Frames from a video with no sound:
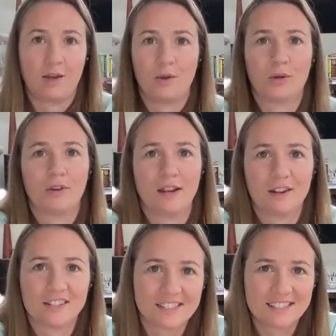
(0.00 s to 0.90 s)

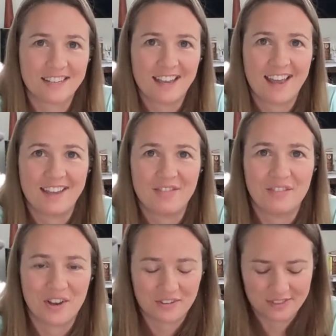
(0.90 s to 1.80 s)
co-creators to get
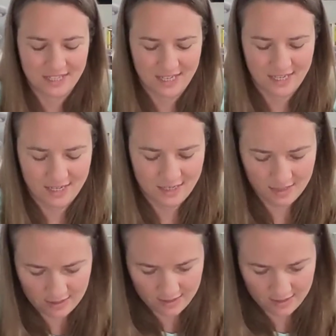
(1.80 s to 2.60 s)
involved in.